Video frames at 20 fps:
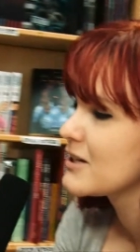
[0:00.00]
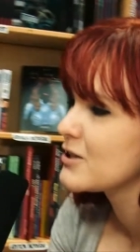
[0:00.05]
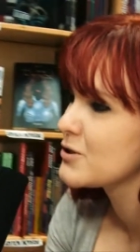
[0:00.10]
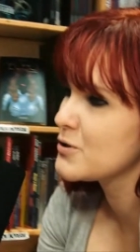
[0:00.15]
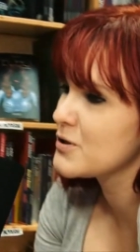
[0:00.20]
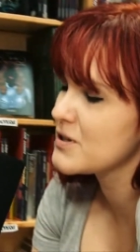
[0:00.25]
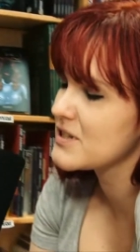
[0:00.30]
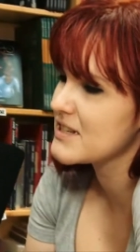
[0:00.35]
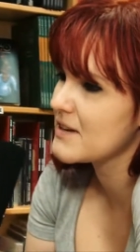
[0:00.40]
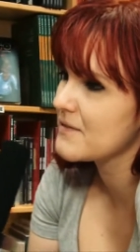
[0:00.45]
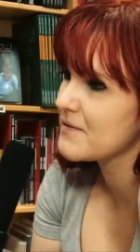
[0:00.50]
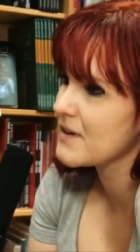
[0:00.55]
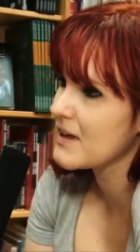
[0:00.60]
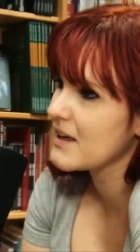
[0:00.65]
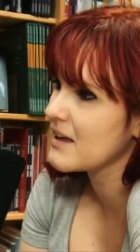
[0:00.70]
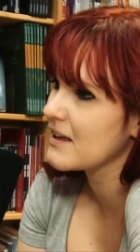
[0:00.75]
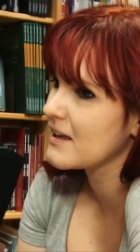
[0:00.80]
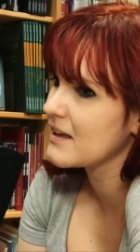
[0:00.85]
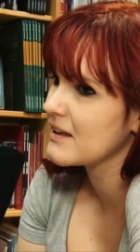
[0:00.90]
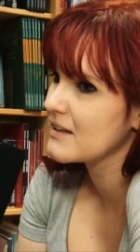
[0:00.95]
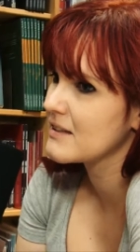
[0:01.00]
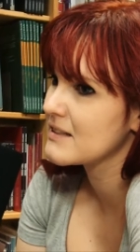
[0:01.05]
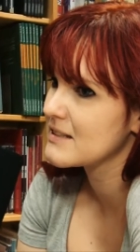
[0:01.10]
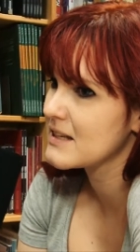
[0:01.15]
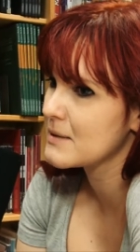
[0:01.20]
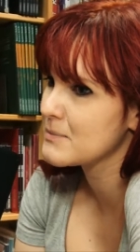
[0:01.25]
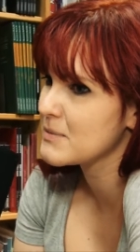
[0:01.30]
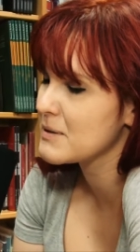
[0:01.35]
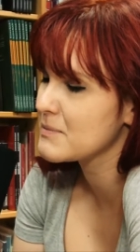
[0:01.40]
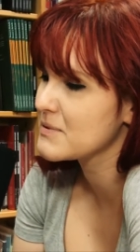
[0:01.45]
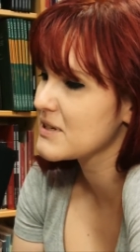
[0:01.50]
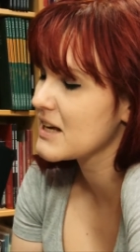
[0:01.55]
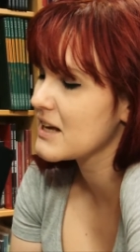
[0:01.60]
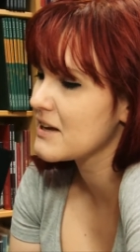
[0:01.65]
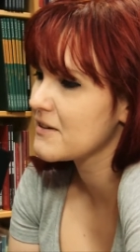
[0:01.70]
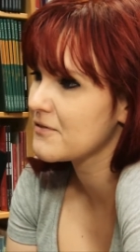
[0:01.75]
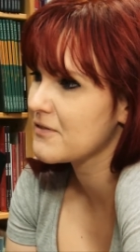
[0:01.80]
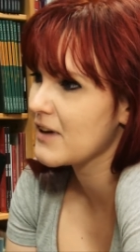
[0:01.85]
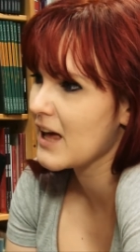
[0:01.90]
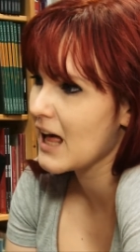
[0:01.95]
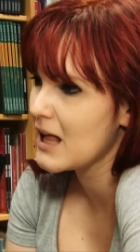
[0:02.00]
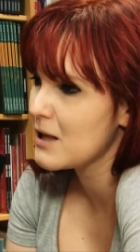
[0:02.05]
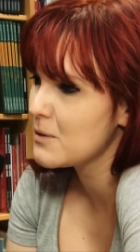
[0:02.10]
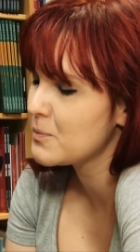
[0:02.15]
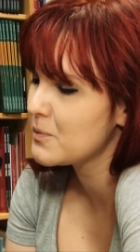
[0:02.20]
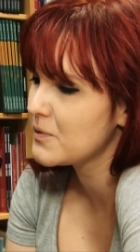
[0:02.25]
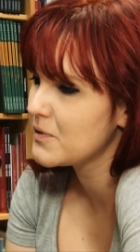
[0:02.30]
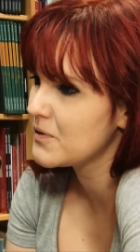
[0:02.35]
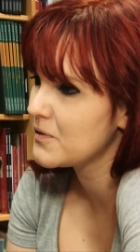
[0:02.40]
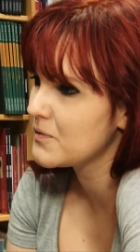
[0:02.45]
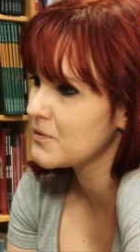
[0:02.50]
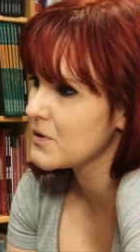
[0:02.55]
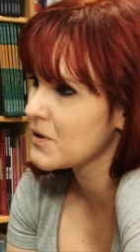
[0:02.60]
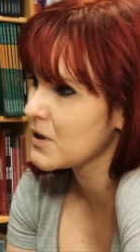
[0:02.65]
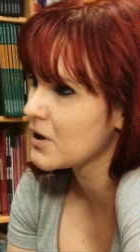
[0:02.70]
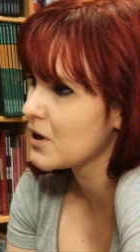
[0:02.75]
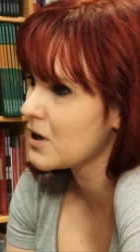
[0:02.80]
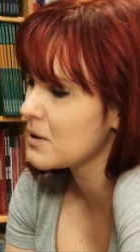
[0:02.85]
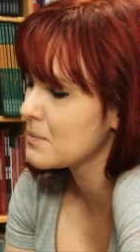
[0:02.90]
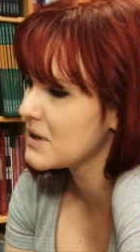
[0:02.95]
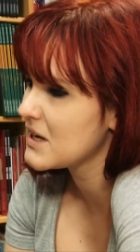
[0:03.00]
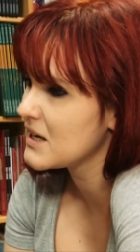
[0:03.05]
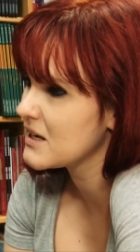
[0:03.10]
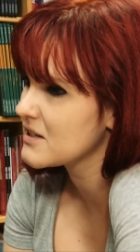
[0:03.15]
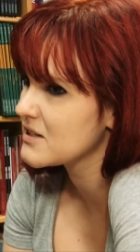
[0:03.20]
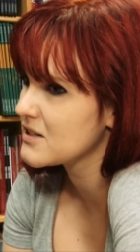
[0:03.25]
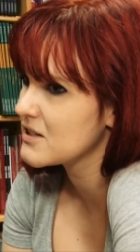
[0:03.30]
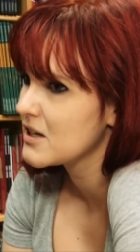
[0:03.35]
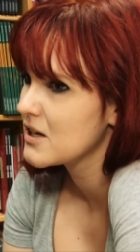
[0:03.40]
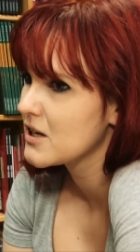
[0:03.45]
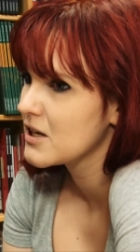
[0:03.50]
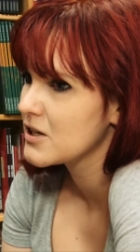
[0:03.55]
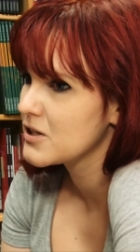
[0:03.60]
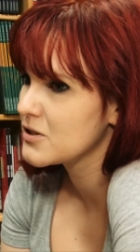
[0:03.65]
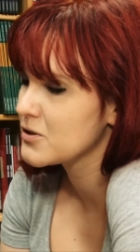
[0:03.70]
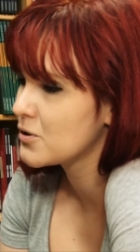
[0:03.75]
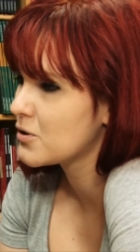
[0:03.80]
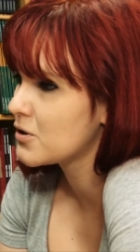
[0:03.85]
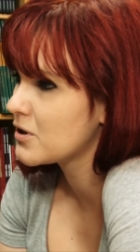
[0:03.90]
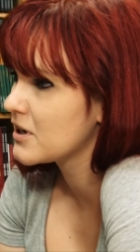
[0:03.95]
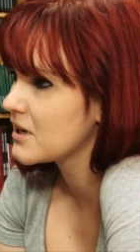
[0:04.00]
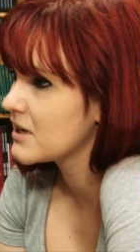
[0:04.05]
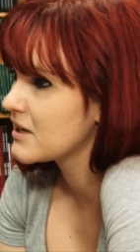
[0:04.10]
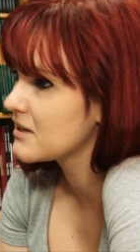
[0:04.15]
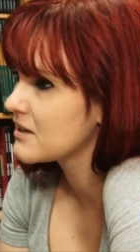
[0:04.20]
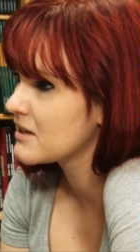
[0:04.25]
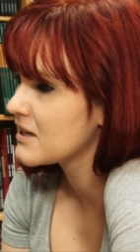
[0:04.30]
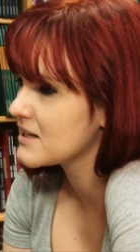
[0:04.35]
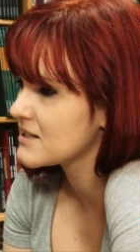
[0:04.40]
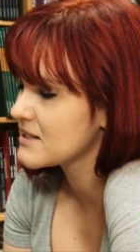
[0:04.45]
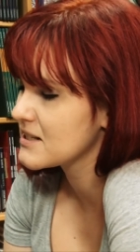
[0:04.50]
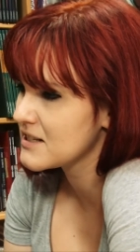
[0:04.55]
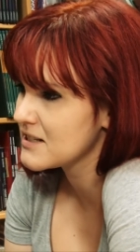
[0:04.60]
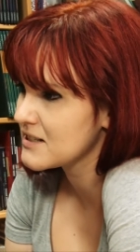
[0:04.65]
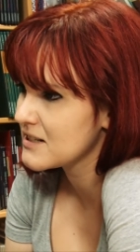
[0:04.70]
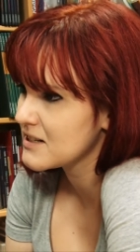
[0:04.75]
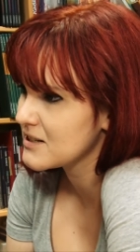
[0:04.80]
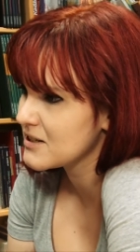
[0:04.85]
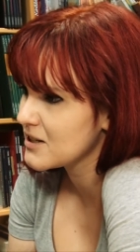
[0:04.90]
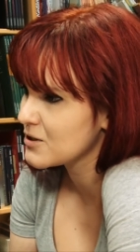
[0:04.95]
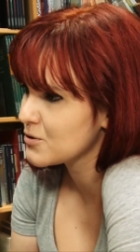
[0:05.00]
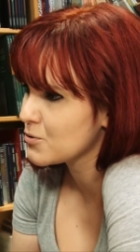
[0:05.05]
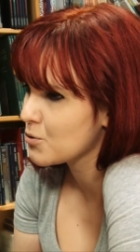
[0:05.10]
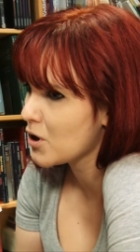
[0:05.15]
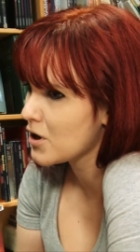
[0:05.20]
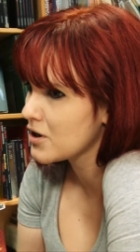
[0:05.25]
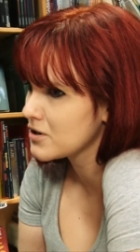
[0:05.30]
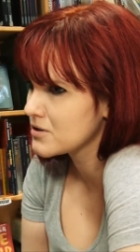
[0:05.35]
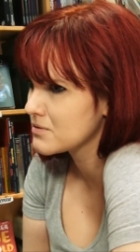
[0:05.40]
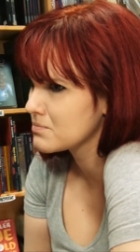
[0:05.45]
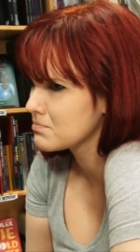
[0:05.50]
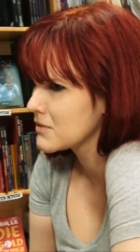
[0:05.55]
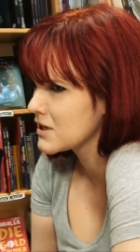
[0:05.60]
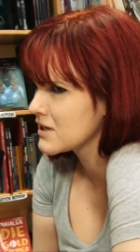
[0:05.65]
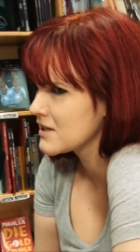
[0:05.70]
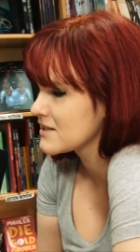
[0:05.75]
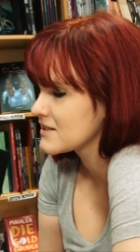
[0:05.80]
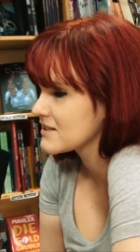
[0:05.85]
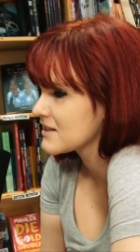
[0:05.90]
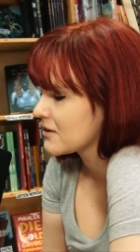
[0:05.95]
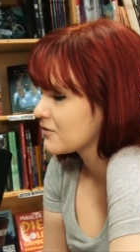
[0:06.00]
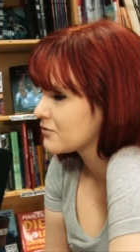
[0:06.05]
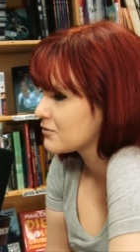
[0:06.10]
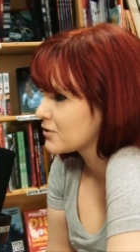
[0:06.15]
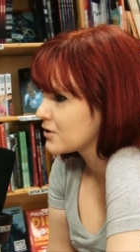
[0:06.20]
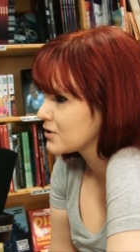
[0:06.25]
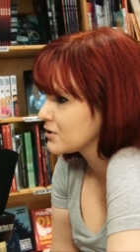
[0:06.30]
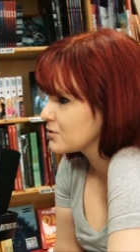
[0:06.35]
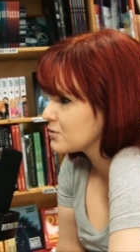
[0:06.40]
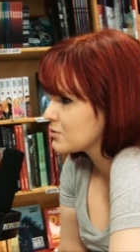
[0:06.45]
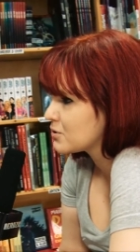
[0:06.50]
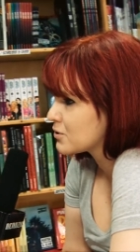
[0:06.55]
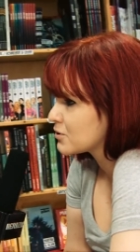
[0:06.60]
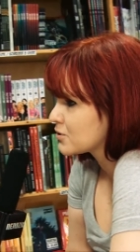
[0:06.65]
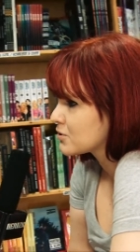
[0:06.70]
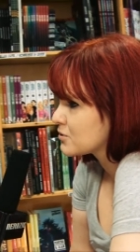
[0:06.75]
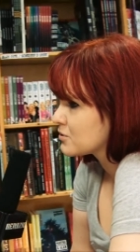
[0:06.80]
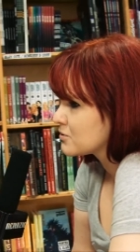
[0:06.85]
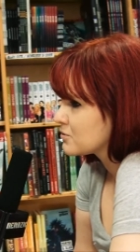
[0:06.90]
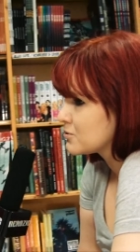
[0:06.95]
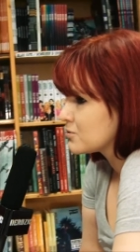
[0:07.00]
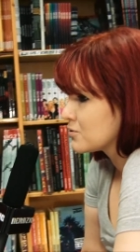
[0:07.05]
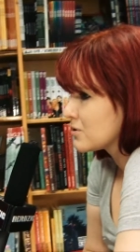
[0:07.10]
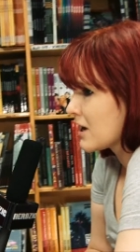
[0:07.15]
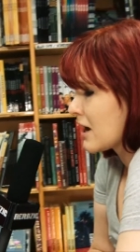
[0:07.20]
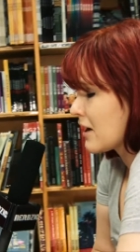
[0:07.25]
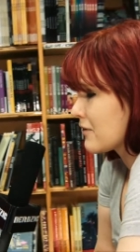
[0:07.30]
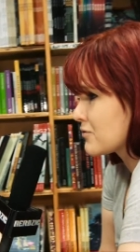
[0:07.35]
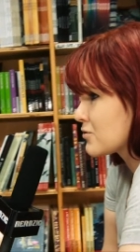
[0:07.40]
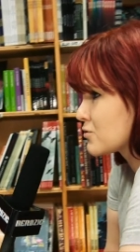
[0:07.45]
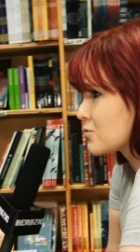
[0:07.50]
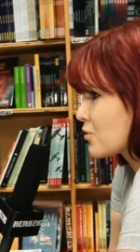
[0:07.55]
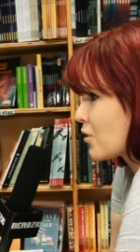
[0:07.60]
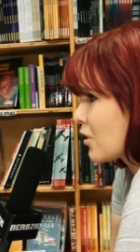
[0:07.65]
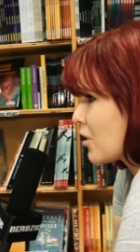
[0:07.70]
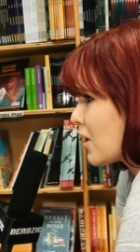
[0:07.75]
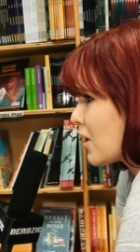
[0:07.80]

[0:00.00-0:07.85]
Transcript: do you something, sometimes have help with, with the comics? So an assistant that draws little stuff for you, or do you have to draw